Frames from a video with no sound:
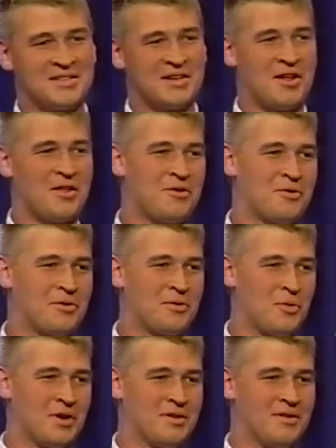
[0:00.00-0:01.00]
another,
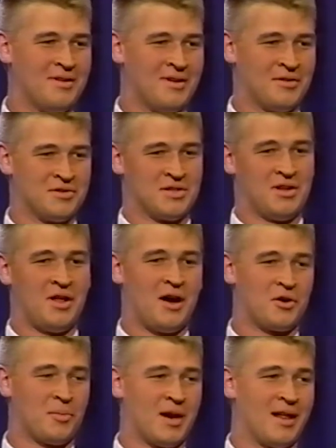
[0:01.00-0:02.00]
there's a little
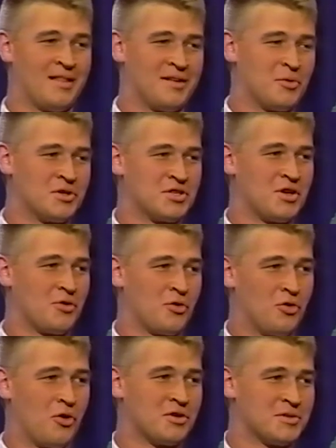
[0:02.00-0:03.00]
argument on which
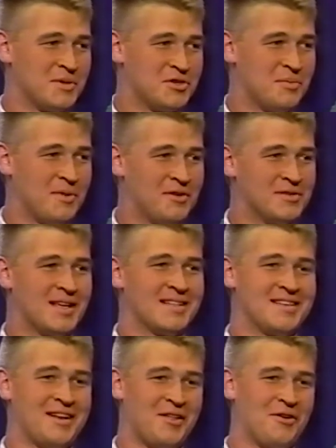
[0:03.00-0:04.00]
glucosamine should be used.
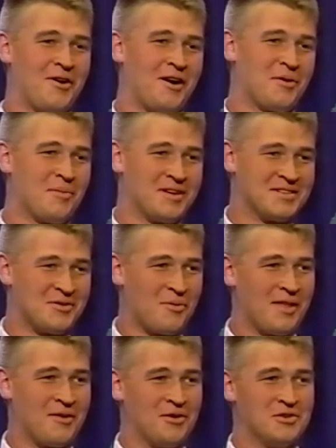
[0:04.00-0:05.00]
That's another argument as to
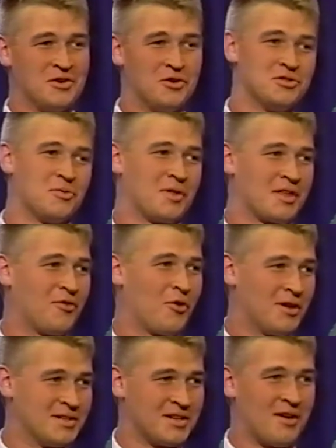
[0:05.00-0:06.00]
whether you should use it with
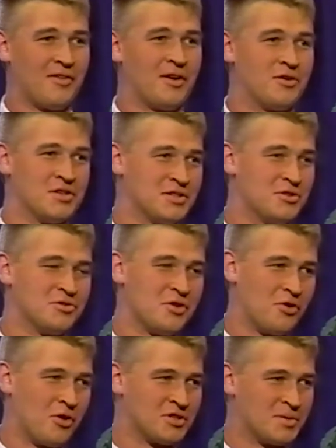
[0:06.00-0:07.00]
chondroitin sulfate or just use
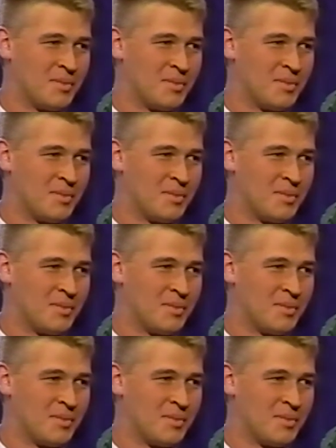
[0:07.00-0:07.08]
glucosamine